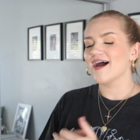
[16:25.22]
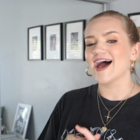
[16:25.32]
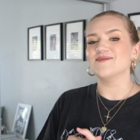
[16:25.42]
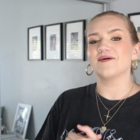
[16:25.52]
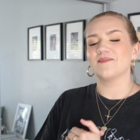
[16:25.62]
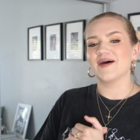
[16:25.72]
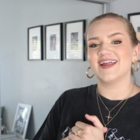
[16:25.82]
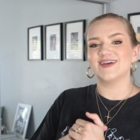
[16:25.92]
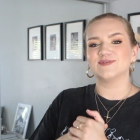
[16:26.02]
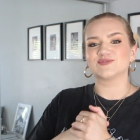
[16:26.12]
um,
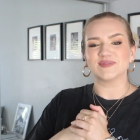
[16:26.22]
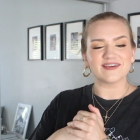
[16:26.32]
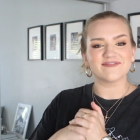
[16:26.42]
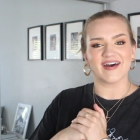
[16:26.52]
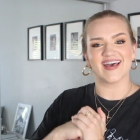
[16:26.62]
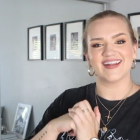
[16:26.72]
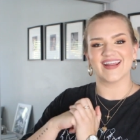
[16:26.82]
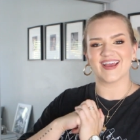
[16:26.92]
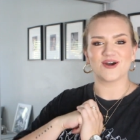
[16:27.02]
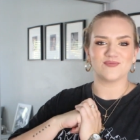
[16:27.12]
but it was really fun and
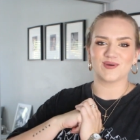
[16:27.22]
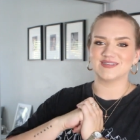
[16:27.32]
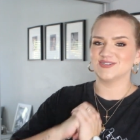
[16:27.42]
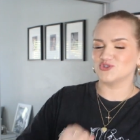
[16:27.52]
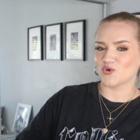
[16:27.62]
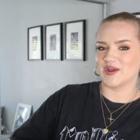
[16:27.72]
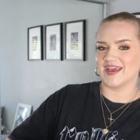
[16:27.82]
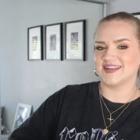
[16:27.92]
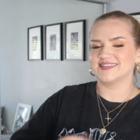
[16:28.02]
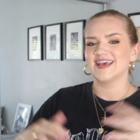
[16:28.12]
I hope you guys enjoyed
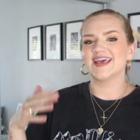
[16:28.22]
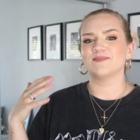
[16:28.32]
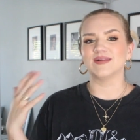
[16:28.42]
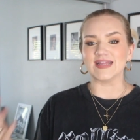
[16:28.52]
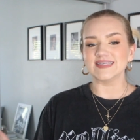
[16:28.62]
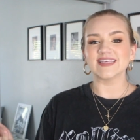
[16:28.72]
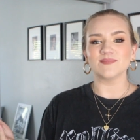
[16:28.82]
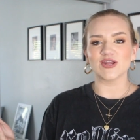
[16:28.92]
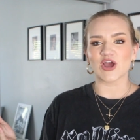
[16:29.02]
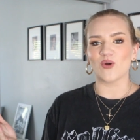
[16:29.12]
it. Please let
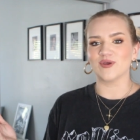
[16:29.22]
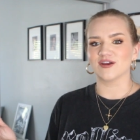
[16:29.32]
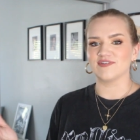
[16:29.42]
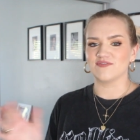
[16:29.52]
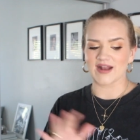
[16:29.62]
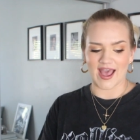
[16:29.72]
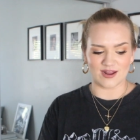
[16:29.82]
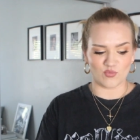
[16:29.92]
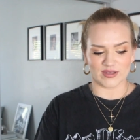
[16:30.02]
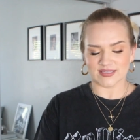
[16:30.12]
me know what your favorite
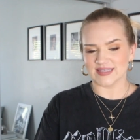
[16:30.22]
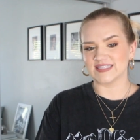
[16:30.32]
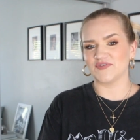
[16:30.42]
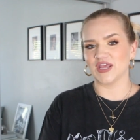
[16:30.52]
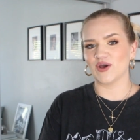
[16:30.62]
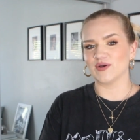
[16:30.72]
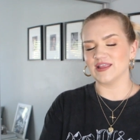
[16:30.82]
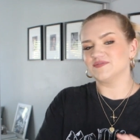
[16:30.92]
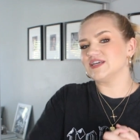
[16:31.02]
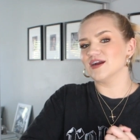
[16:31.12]
item was in this video. I'd
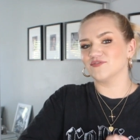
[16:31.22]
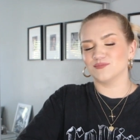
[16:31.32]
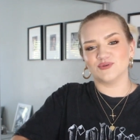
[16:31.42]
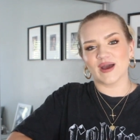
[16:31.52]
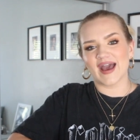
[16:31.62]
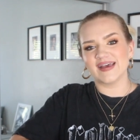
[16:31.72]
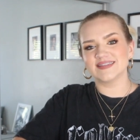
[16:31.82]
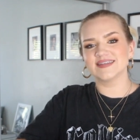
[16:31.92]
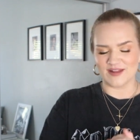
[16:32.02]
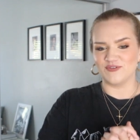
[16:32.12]
love to hear from you
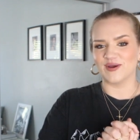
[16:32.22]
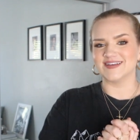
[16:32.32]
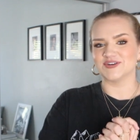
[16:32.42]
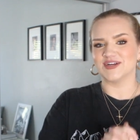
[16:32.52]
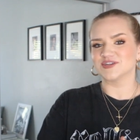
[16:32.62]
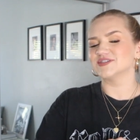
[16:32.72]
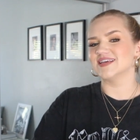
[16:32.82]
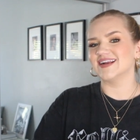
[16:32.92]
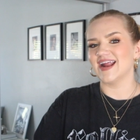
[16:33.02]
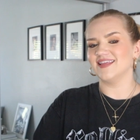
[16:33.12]
guys. If you guys are interested
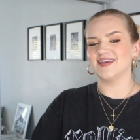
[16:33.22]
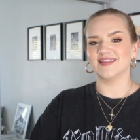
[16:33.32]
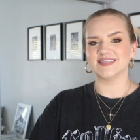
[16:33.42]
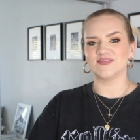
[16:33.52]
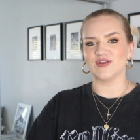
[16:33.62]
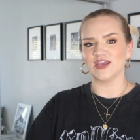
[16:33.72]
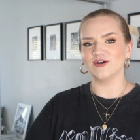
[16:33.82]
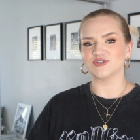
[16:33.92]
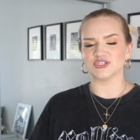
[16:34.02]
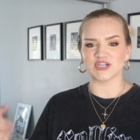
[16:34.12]
in anything in this video,
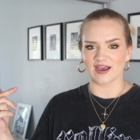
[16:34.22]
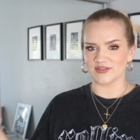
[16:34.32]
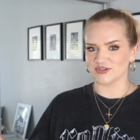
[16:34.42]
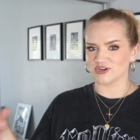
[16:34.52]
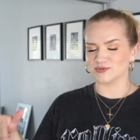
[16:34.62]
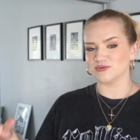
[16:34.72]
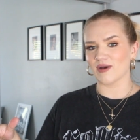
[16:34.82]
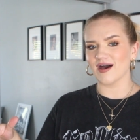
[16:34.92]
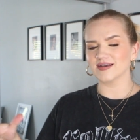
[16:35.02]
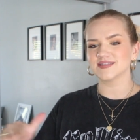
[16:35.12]
just check out the description
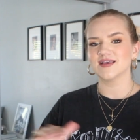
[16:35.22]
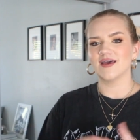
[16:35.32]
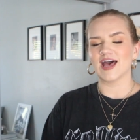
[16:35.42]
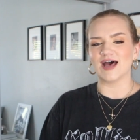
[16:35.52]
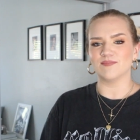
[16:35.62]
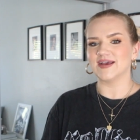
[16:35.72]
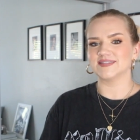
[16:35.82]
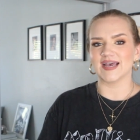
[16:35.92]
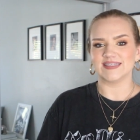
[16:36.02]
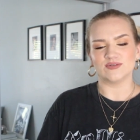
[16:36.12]
box. Um, my
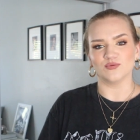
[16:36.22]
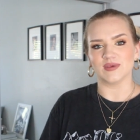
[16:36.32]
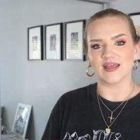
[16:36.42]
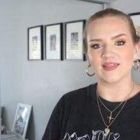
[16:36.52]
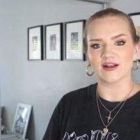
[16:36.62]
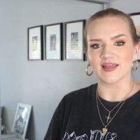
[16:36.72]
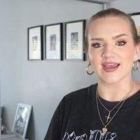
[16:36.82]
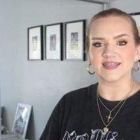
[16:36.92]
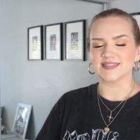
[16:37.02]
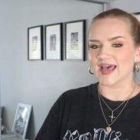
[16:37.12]
sizing will be in there, like
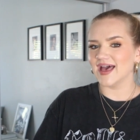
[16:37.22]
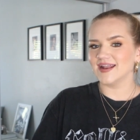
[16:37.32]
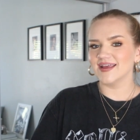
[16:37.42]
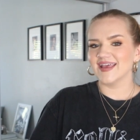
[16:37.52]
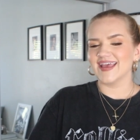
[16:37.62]
I said,